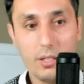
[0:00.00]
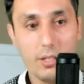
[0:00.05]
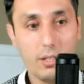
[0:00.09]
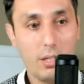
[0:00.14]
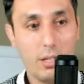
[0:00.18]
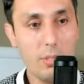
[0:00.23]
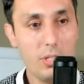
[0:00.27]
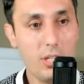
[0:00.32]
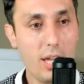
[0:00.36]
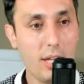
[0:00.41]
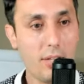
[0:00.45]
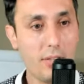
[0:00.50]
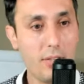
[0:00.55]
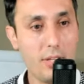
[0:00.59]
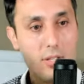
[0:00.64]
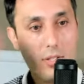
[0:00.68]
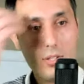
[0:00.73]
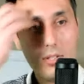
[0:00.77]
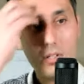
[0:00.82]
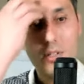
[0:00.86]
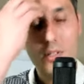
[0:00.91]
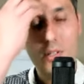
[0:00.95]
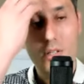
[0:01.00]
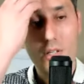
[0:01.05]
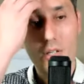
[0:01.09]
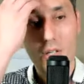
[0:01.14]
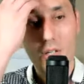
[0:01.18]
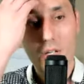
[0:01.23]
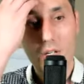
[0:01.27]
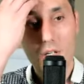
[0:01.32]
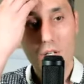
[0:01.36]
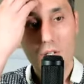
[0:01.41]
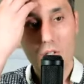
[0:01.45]
Let me take this.
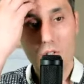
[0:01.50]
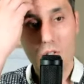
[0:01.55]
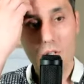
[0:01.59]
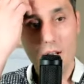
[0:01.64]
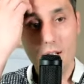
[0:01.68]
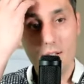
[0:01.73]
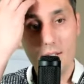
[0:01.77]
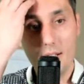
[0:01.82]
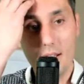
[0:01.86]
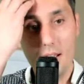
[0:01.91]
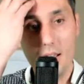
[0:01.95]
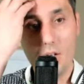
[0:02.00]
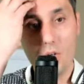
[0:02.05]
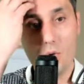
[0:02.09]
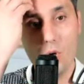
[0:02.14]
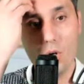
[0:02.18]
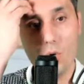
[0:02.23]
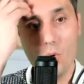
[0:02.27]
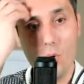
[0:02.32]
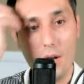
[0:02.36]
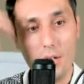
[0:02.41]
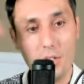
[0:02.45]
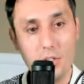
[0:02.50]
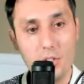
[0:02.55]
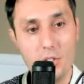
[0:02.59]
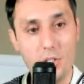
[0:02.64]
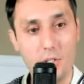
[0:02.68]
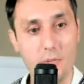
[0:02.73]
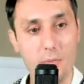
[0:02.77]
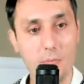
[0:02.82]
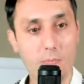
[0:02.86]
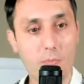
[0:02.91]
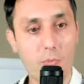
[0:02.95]
Just a quick
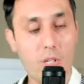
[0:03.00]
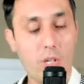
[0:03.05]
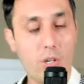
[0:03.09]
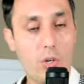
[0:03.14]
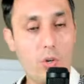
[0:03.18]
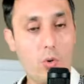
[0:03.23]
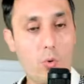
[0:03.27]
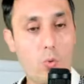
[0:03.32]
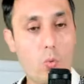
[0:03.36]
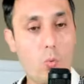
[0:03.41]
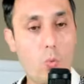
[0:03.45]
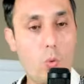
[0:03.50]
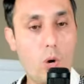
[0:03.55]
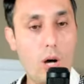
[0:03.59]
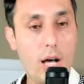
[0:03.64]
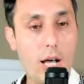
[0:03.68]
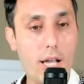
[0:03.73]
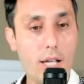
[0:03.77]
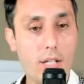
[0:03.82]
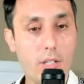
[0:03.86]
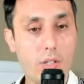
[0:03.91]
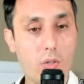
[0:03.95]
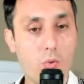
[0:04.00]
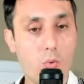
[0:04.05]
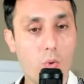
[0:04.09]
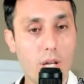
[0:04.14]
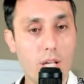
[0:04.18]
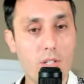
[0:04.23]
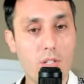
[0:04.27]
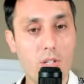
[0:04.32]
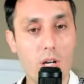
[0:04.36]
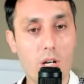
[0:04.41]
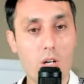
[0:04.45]
question. Why the
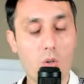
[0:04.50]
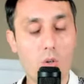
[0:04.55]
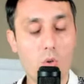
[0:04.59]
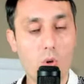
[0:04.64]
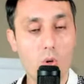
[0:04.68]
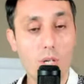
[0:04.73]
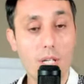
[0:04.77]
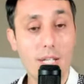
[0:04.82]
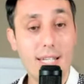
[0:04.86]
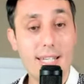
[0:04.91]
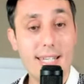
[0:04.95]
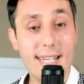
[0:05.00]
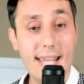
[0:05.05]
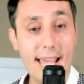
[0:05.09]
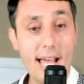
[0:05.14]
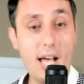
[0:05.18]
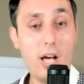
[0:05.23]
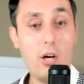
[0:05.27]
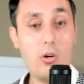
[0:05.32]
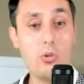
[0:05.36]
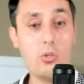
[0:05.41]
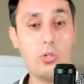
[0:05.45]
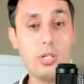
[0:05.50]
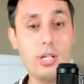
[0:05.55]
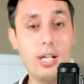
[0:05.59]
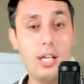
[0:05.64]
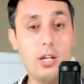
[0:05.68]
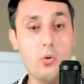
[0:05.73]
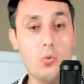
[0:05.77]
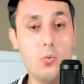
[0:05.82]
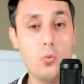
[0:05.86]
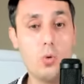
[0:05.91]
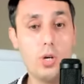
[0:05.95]
rates are going down
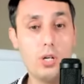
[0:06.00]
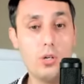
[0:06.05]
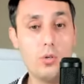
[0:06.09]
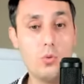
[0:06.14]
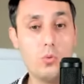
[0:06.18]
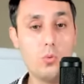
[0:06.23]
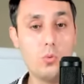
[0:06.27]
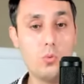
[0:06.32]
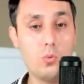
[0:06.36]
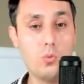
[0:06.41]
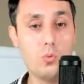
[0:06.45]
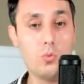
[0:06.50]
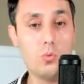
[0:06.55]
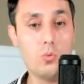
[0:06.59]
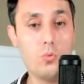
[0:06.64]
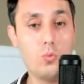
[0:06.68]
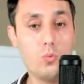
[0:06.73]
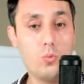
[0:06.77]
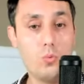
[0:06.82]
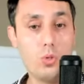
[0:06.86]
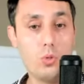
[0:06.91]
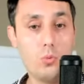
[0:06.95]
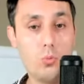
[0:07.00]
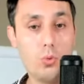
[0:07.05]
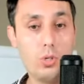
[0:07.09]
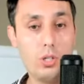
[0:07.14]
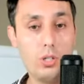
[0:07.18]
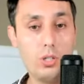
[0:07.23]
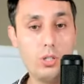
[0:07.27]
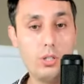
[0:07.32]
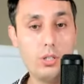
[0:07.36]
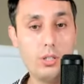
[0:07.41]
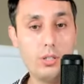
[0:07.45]
and when when
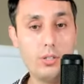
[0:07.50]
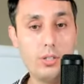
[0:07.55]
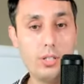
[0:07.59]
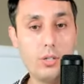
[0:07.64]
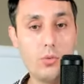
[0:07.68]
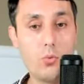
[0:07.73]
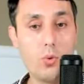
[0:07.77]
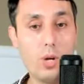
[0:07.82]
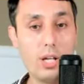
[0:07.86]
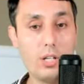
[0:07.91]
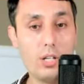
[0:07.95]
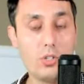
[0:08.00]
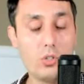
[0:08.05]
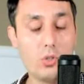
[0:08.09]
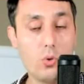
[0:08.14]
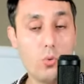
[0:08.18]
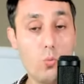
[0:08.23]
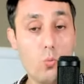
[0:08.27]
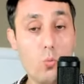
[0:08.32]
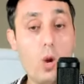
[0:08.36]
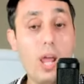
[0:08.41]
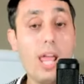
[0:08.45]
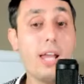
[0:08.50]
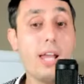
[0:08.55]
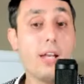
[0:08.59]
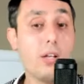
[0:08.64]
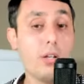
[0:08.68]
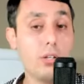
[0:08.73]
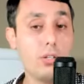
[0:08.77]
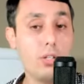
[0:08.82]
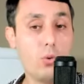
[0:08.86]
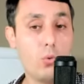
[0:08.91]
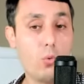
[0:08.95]
will the rates
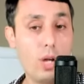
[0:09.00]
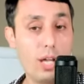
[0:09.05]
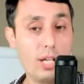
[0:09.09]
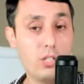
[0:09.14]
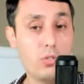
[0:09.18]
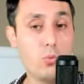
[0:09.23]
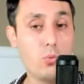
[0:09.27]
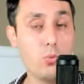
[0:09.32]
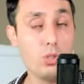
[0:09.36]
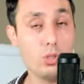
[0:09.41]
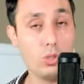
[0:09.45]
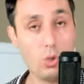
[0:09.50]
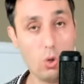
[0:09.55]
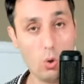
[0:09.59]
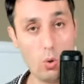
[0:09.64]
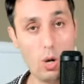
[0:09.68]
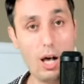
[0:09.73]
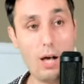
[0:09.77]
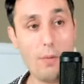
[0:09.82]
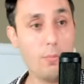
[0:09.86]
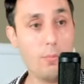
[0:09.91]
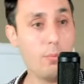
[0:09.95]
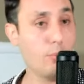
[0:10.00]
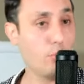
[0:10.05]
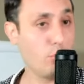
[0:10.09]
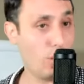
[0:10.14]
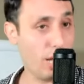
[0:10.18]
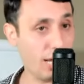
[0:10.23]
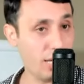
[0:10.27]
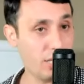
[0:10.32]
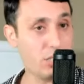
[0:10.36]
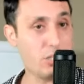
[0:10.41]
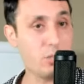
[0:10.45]
when the rates will go up?
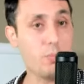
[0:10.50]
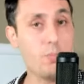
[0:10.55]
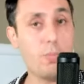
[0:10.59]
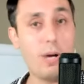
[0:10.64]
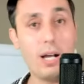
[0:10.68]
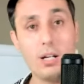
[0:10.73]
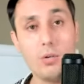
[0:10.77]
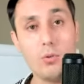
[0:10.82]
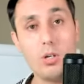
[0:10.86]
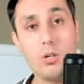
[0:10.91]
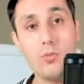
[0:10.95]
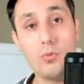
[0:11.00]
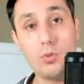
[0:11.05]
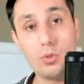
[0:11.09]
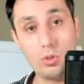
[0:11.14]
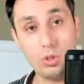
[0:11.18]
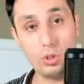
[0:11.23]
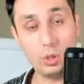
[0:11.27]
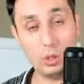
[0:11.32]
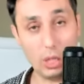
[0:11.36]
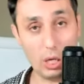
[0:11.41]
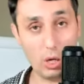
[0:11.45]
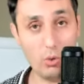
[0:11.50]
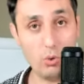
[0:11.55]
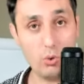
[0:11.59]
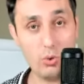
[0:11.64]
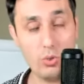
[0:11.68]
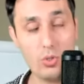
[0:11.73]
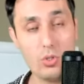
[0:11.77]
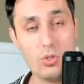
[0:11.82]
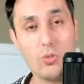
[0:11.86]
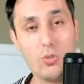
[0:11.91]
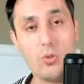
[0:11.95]
Rates, by the way, for the
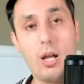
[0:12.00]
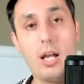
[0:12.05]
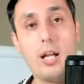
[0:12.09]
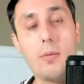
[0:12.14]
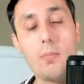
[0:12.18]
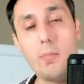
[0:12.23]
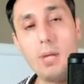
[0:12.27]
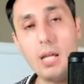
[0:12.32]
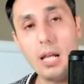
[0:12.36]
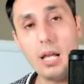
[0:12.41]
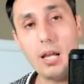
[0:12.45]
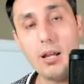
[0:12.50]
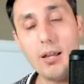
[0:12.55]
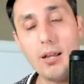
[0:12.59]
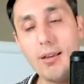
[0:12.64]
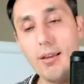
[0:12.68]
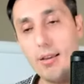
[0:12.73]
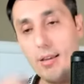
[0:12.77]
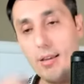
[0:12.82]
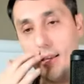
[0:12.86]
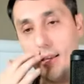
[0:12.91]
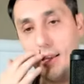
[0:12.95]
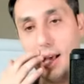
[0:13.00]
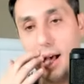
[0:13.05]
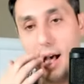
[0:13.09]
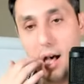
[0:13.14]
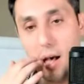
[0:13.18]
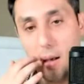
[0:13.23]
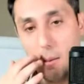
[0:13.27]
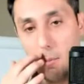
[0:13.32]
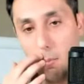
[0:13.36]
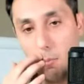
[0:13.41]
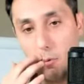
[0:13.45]
loads, right? Meaning
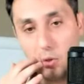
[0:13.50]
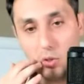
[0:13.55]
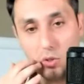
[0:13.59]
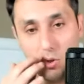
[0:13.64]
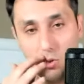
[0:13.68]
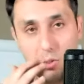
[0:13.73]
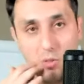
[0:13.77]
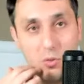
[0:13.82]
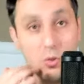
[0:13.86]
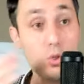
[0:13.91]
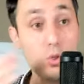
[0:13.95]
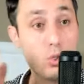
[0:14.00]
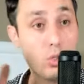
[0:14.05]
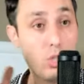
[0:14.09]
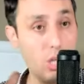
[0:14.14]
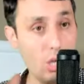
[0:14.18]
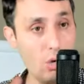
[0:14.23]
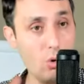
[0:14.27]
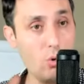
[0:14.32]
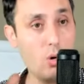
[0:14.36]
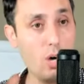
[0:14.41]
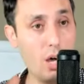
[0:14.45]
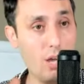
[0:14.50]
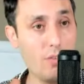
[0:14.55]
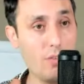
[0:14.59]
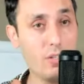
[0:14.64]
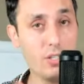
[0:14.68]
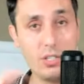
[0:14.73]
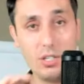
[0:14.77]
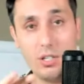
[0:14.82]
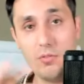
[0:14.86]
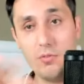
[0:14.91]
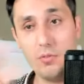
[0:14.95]
um, for those of you who are new,
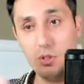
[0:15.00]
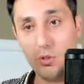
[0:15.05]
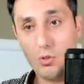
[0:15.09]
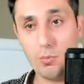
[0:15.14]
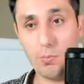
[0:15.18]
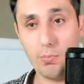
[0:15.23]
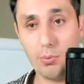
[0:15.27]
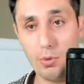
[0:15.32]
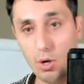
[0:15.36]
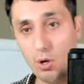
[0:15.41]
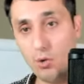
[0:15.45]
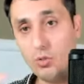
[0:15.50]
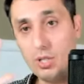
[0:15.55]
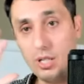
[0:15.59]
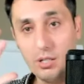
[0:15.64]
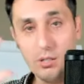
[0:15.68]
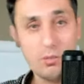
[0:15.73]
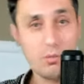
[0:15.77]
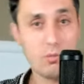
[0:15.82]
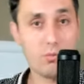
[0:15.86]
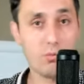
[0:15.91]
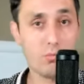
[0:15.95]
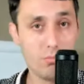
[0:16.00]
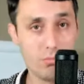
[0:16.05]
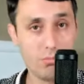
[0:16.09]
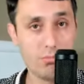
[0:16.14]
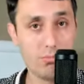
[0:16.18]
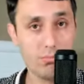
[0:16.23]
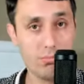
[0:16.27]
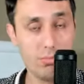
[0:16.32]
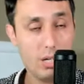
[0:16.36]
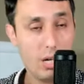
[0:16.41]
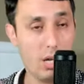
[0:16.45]
obviously, if you're pro, then
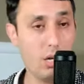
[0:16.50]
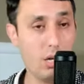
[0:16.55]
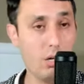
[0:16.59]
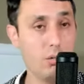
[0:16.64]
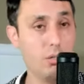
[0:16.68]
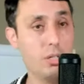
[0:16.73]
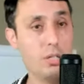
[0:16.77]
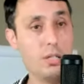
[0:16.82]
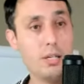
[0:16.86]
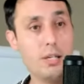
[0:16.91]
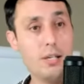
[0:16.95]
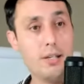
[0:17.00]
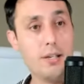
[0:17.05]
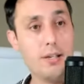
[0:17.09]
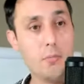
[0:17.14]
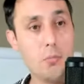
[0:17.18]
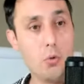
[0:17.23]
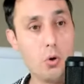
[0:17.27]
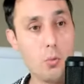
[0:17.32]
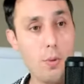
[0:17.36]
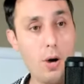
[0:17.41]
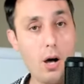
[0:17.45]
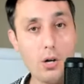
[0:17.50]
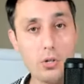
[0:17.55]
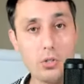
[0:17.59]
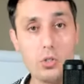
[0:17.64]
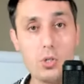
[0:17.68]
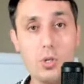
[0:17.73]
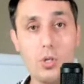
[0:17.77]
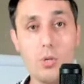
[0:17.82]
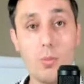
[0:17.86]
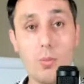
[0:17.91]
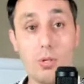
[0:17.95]
you know more power
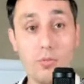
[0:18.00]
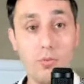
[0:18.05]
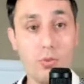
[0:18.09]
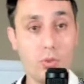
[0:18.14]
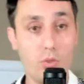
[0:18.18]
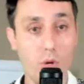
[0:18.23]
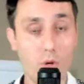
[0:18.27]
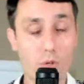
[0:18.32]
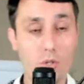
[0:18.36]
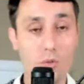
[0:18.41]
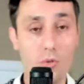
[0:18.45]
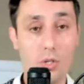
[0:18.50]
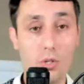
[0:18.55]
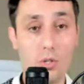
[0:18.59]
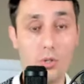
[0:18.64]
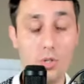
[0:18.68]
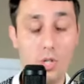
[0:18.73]
to you. But for those of you